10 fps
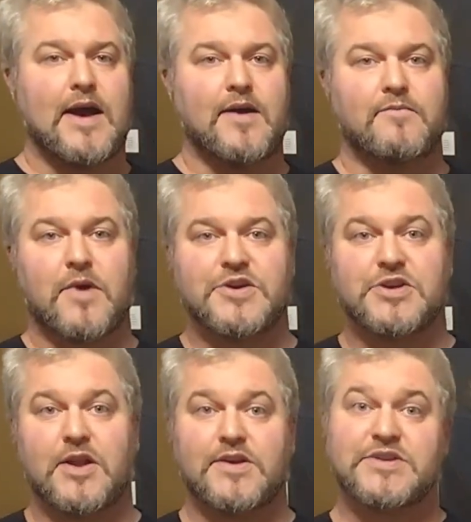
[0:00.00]

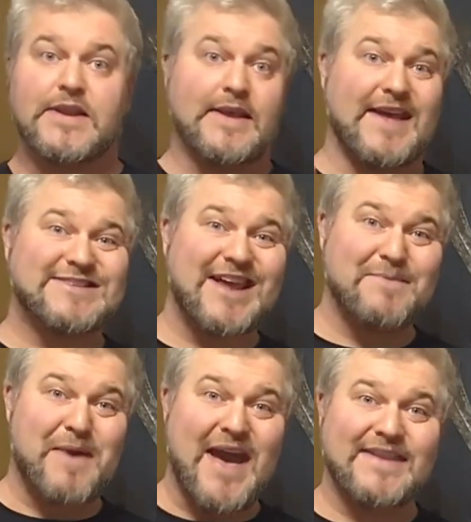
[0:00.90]
martial arts. Now, that's not a
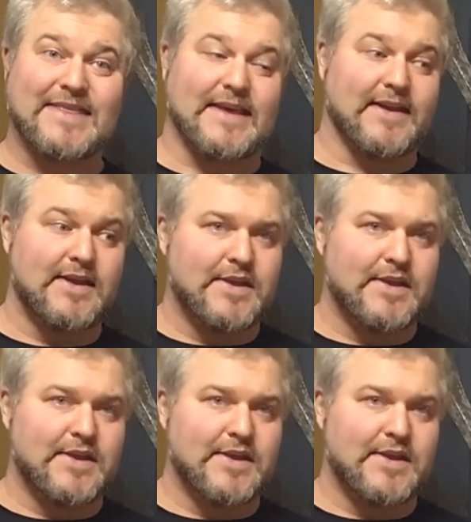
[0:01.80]
bad thing.